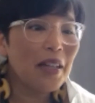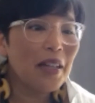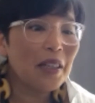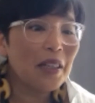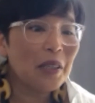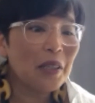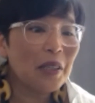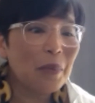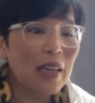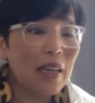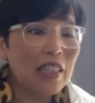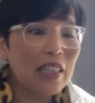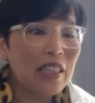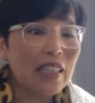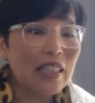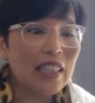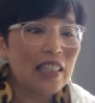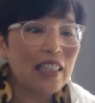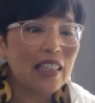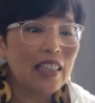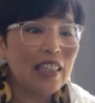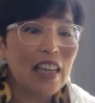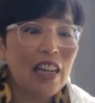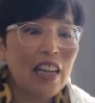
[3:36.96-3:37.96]
Well,
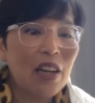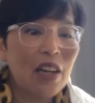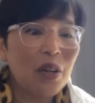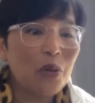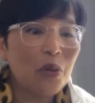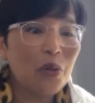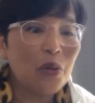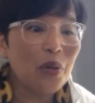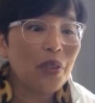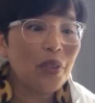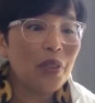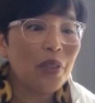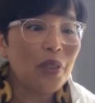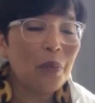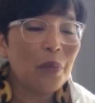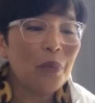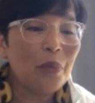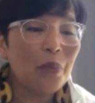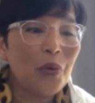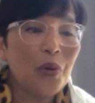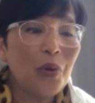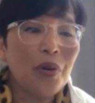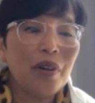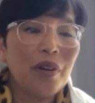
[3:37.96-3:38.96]
especially now
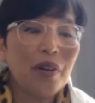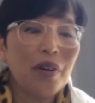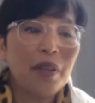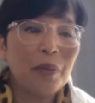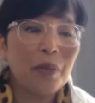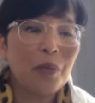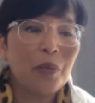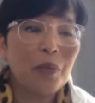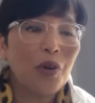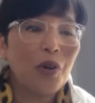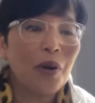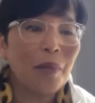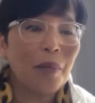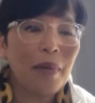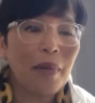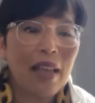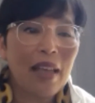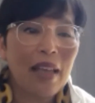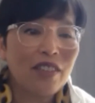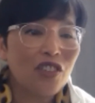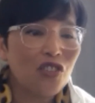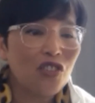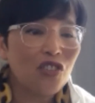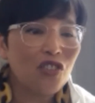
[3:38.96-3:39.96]
with the more and
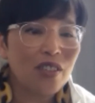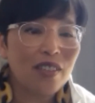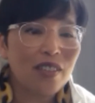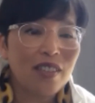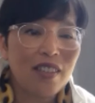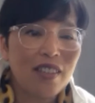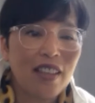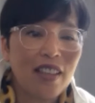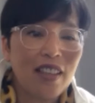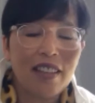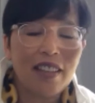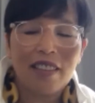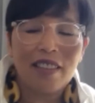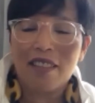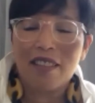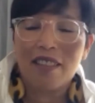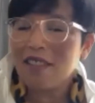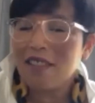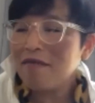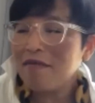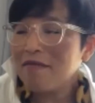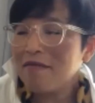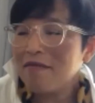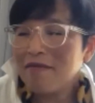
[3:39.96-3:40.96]
more messages
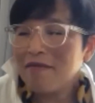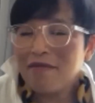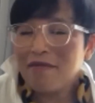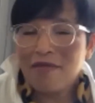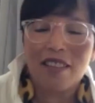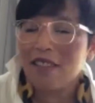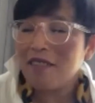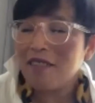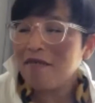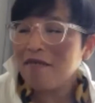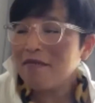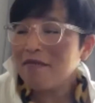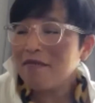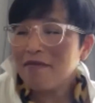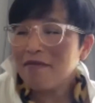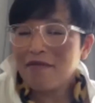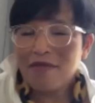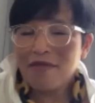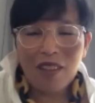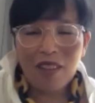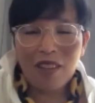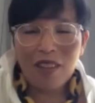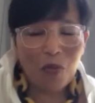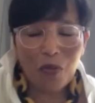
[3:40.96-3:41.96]
that
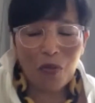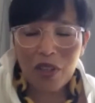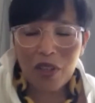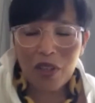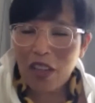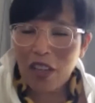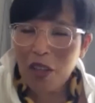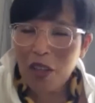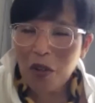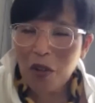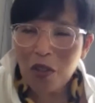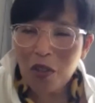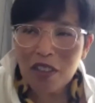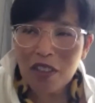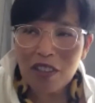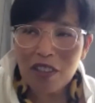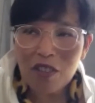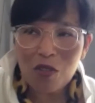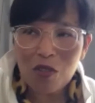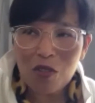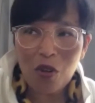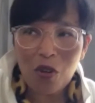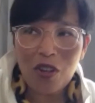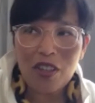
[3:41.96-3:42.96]
we cannot
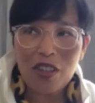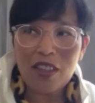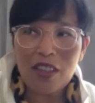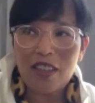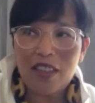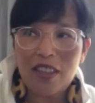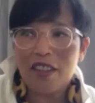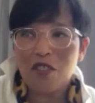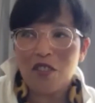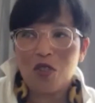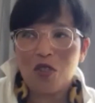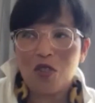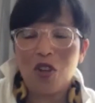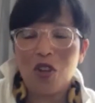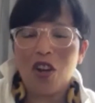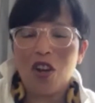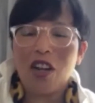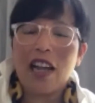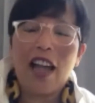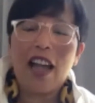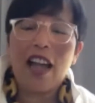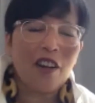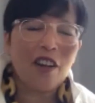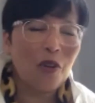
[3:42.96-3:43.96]
destroy the dead stock.
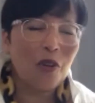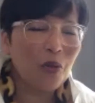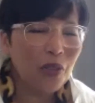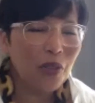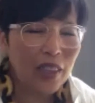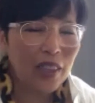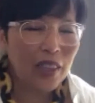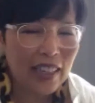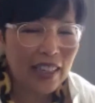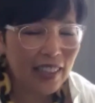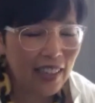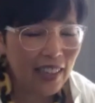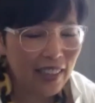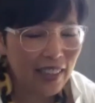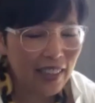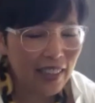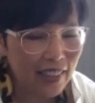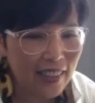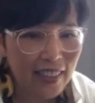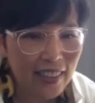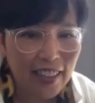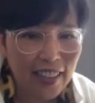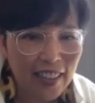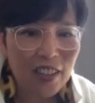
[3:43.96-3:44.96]
I don't think that is the
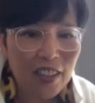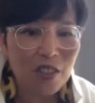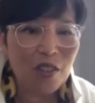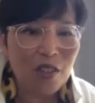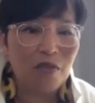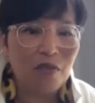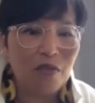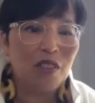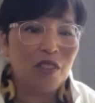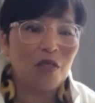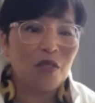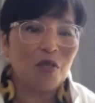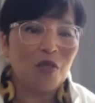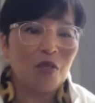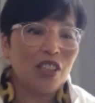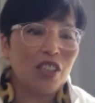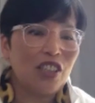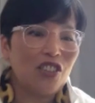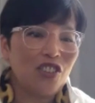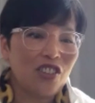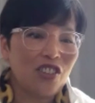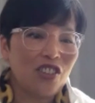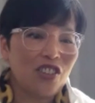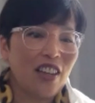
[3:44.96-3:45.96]
case of
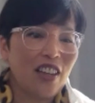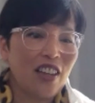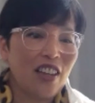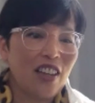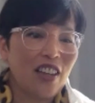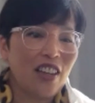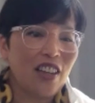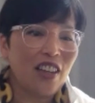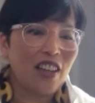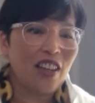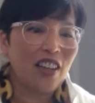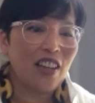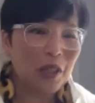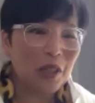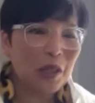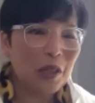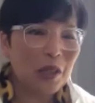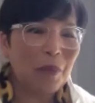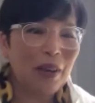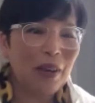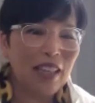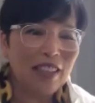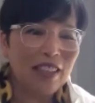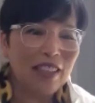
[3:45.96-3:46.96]
Indonesia. There is
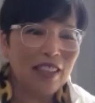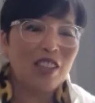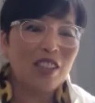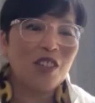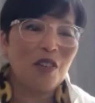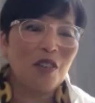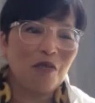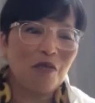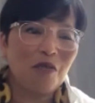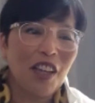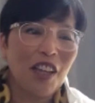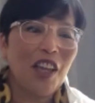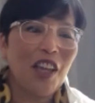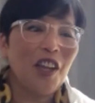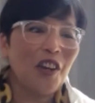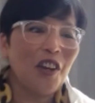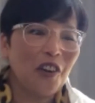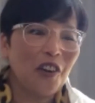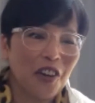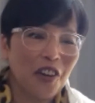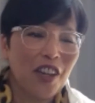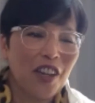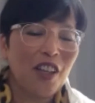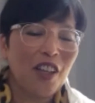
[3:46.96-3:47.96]
plenty of layer
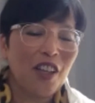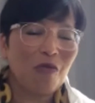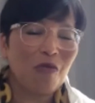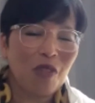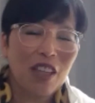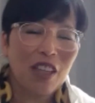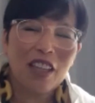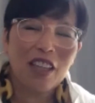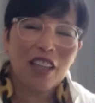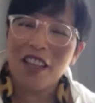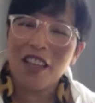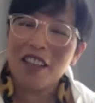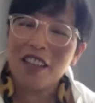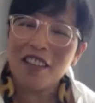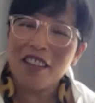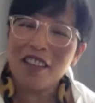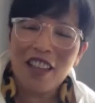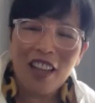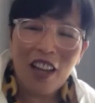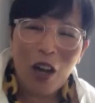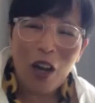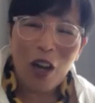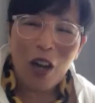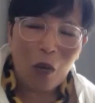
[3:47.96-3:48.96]
that we
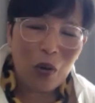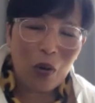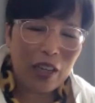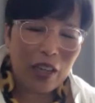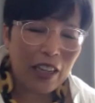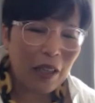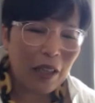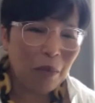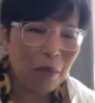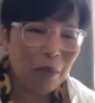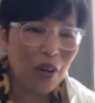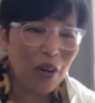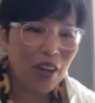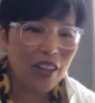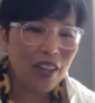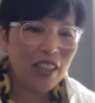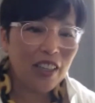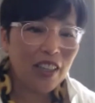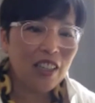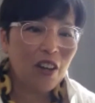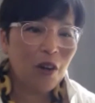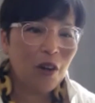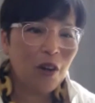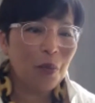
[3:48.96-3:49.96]
can market
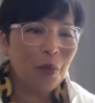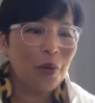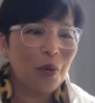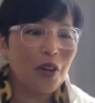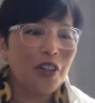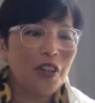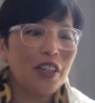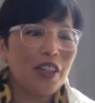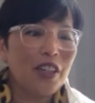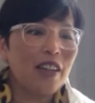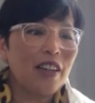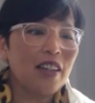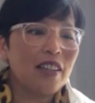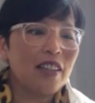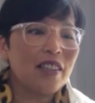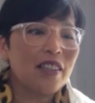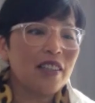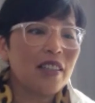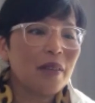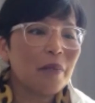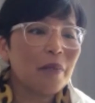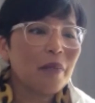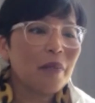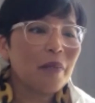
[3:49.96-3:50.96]
our products,
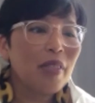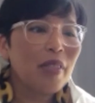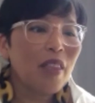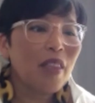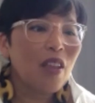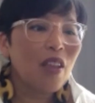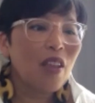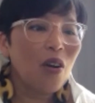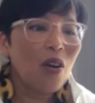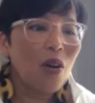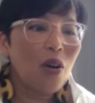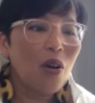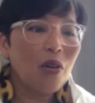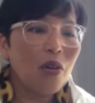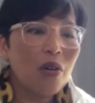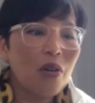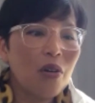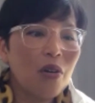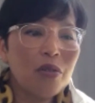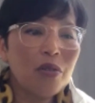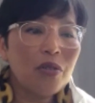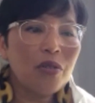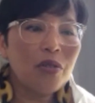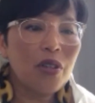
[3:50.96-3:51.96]
or
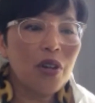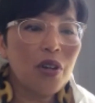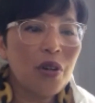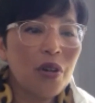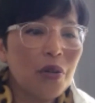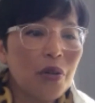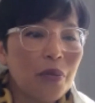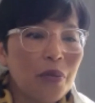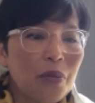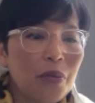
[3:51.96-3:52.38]
also